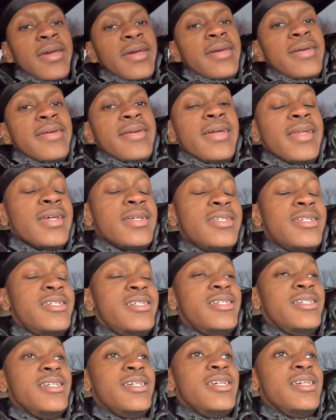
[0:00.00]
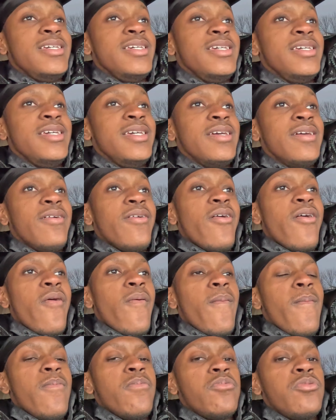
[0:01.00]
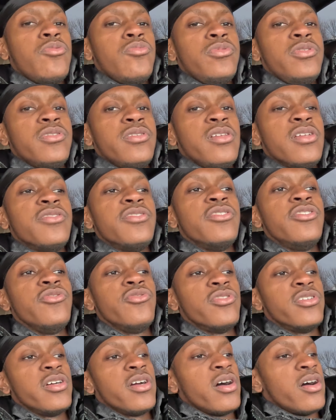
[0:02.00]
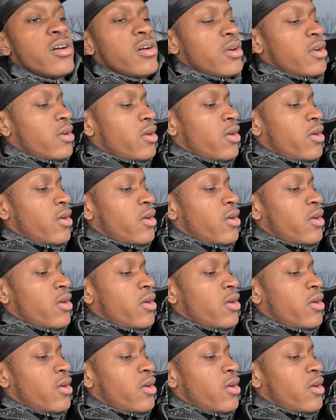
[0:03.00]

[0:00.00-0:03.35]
And she just listen to her, y'all.